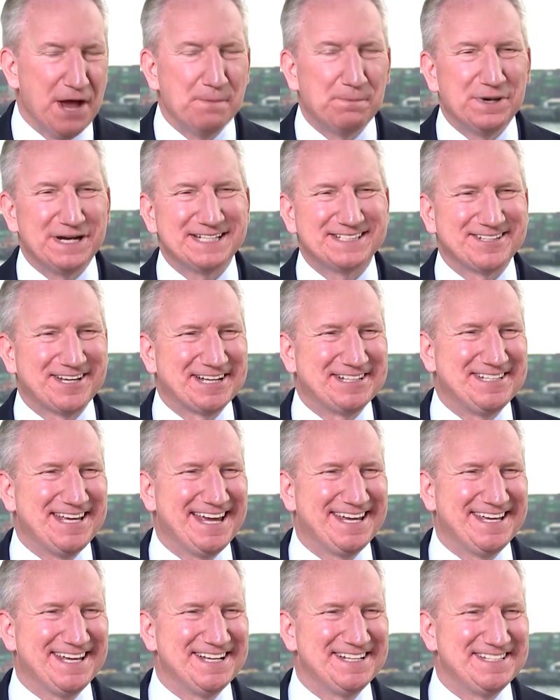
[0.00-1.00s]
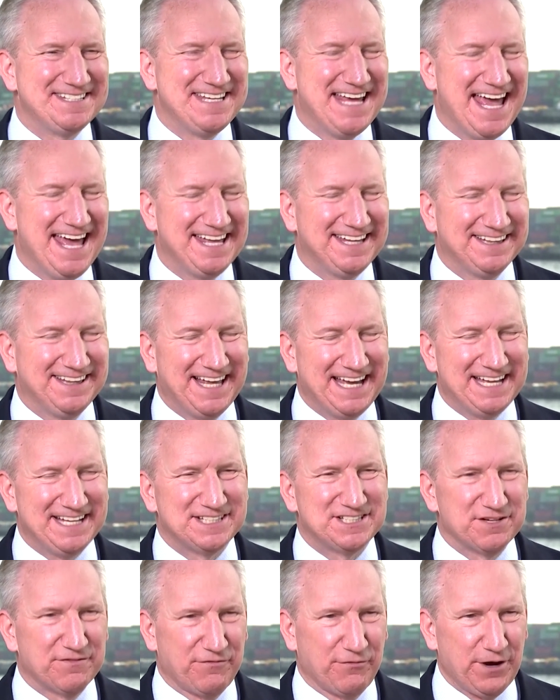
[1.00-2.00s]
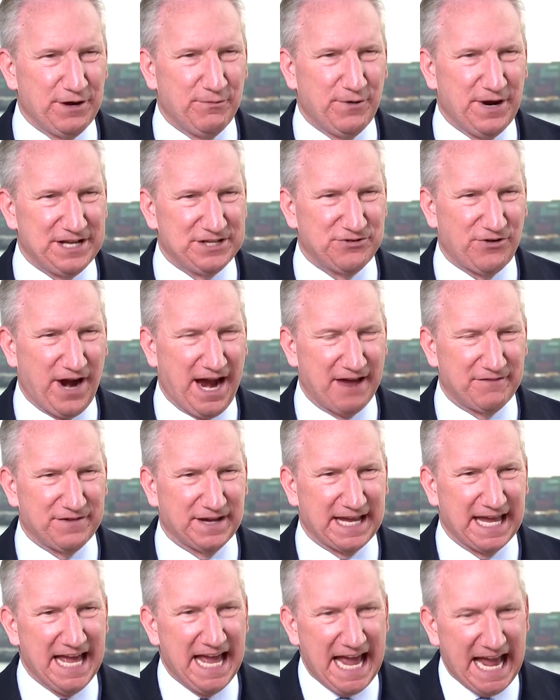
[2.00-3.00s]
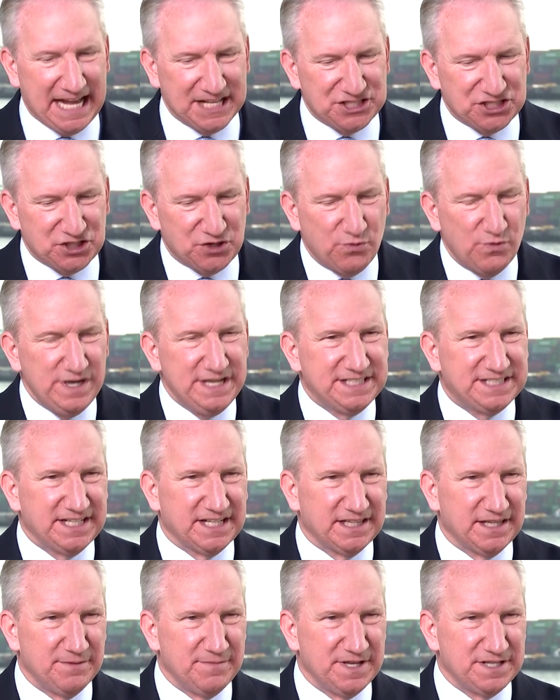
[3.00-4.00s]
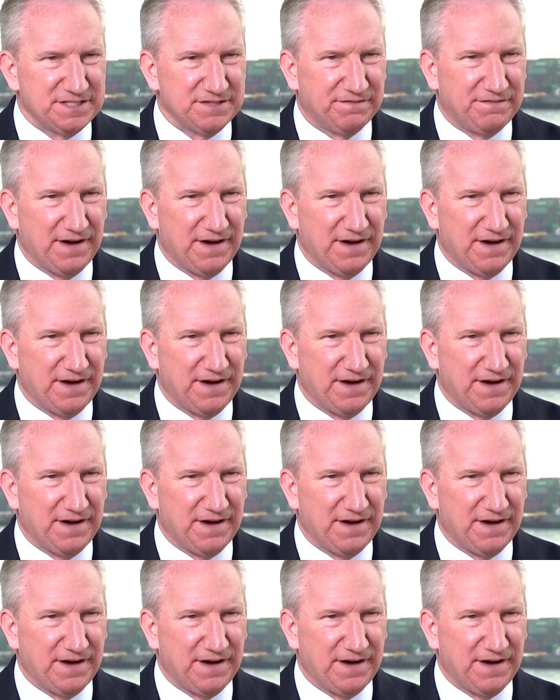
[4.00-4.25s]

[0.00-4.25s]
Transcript: But it's like taking ten lanes of freeway traffic and squeezing them into